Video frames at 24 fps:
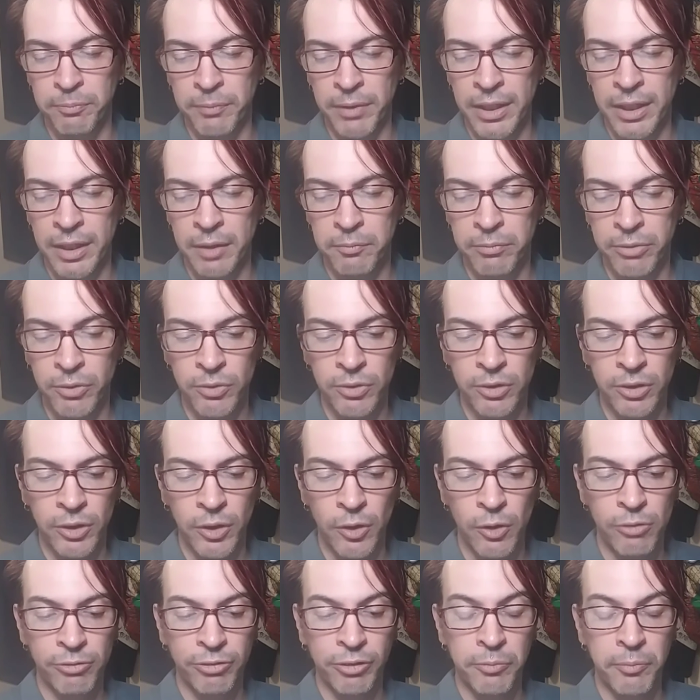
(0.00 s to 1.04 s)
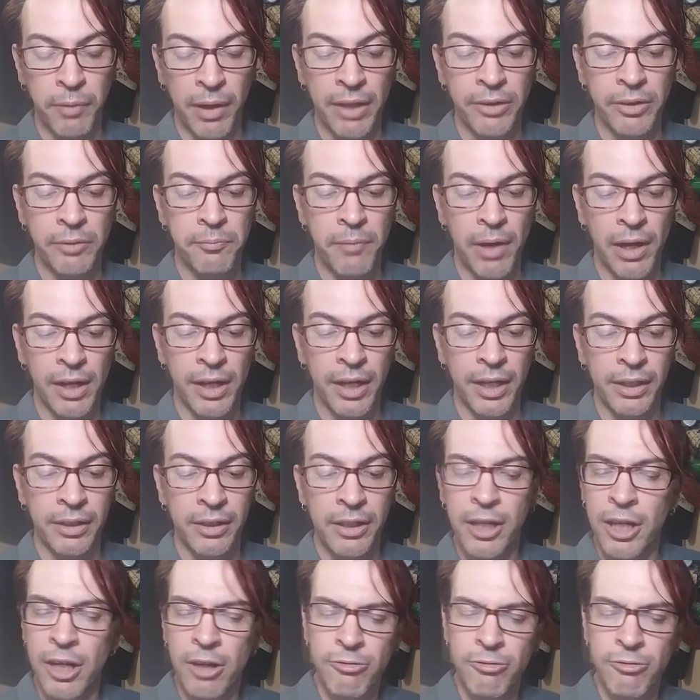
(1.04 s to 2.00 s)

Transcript: being brooded over by the mind,